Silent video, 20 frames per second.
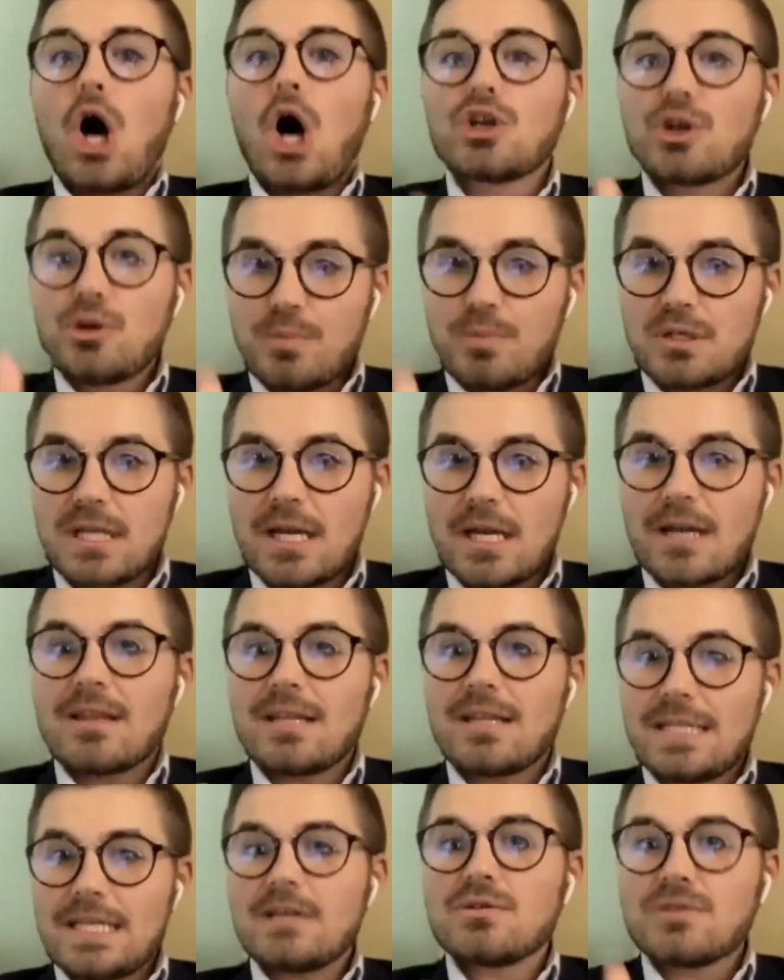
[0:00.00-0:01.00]
100%
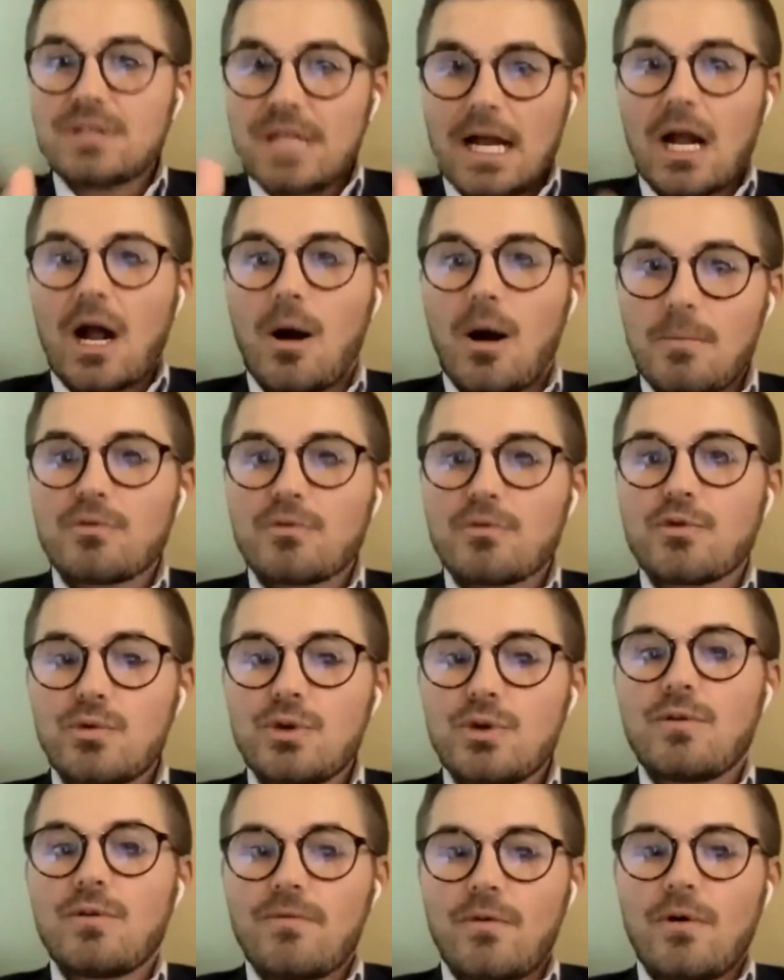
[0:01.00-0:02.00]
of the deals that come through
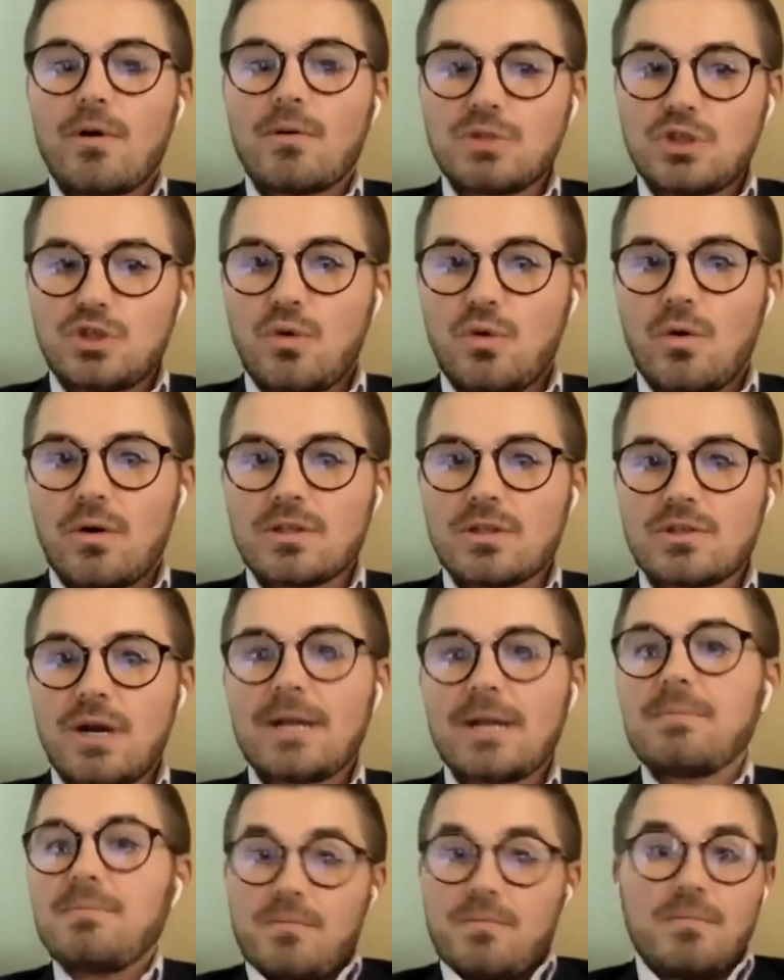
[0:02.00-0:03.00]
your firm's doors,
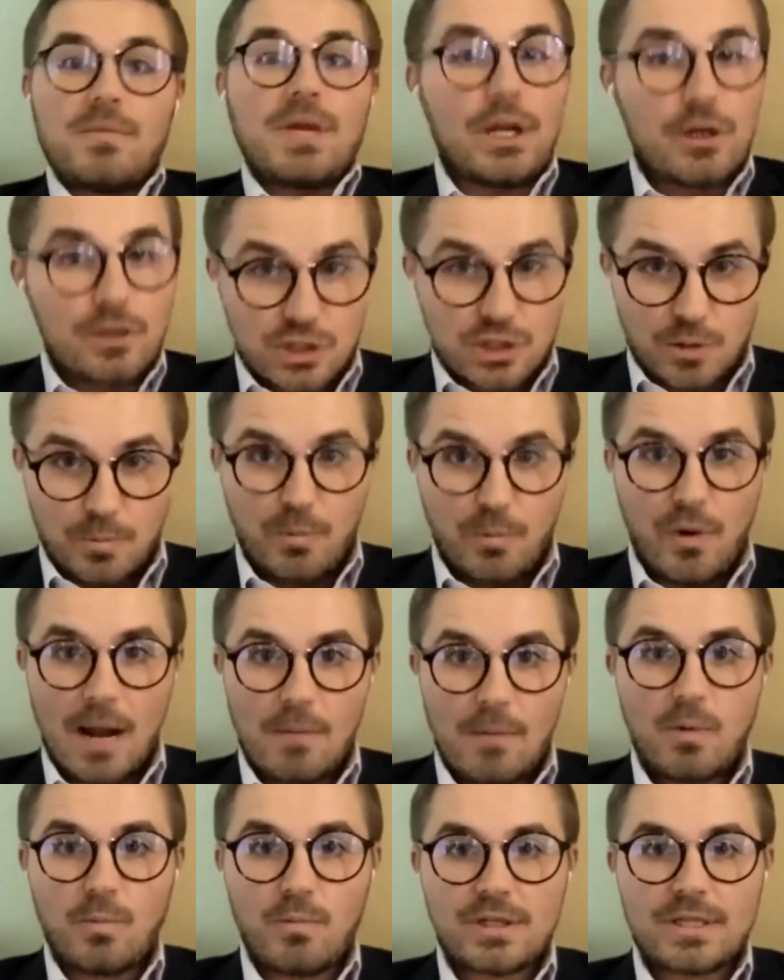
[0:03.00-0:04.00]
right? Here's the
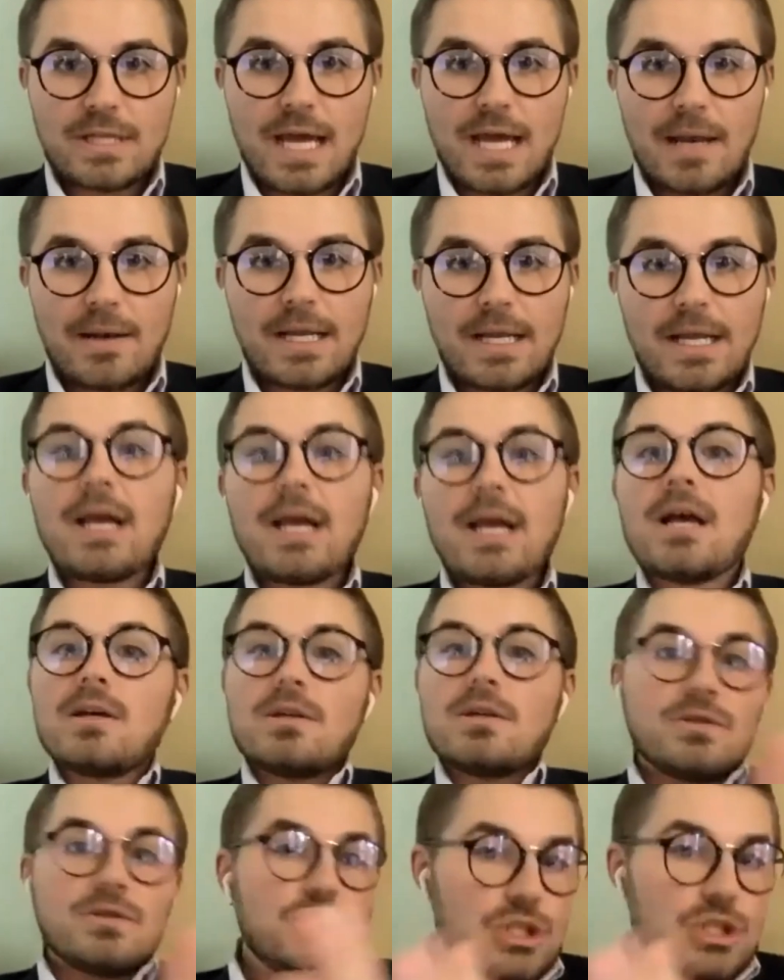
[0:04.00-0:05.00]
problem with that.
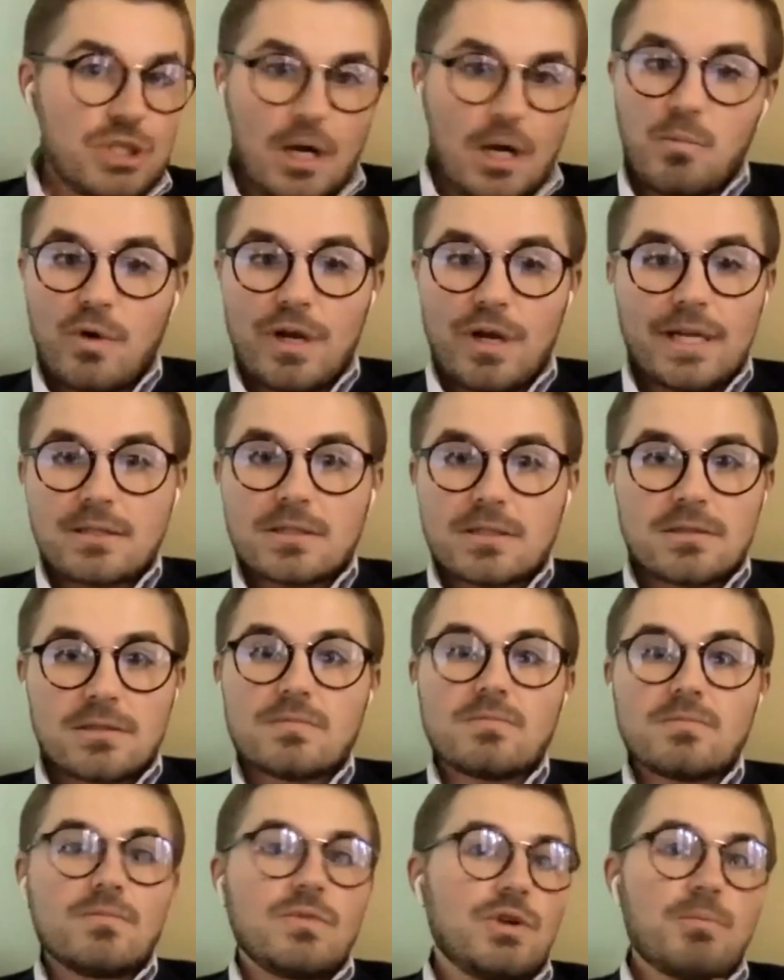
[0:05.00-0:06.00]
Some weeks
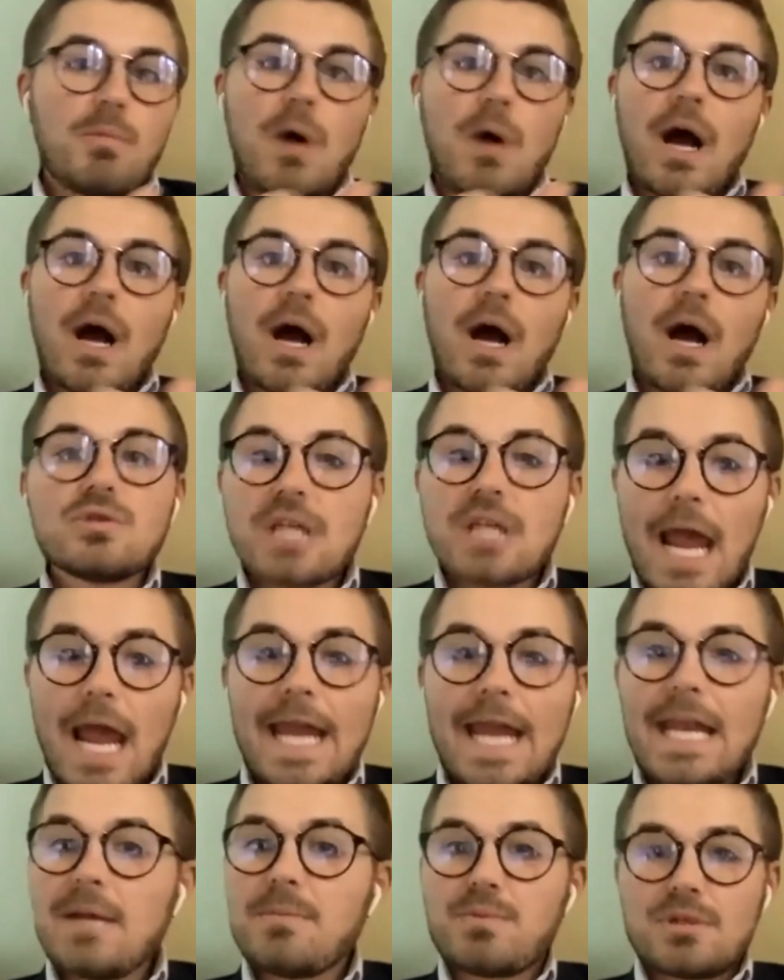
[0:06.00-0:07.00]
you might close
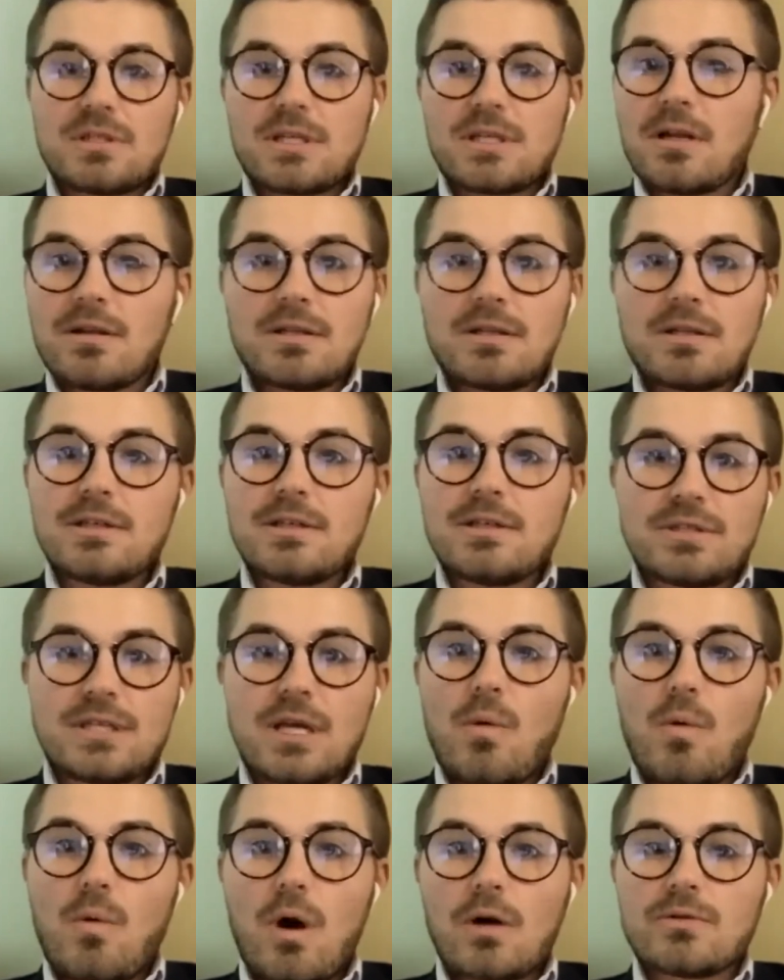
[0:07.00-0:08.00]
80% of the
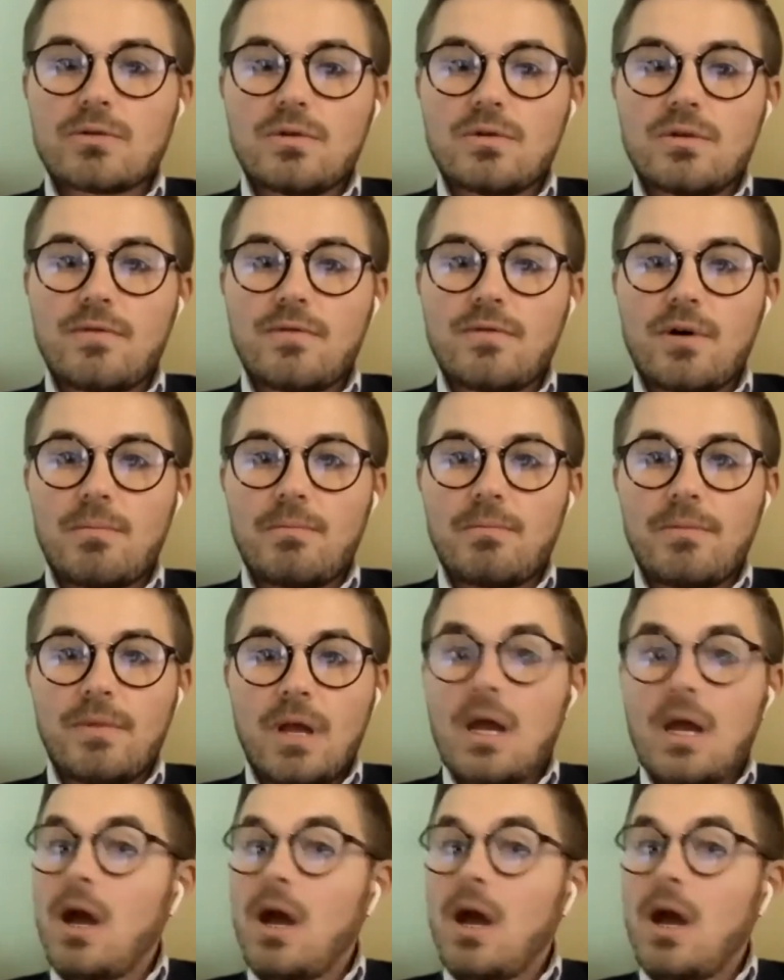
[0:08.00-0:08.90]
deals that walk through the firm.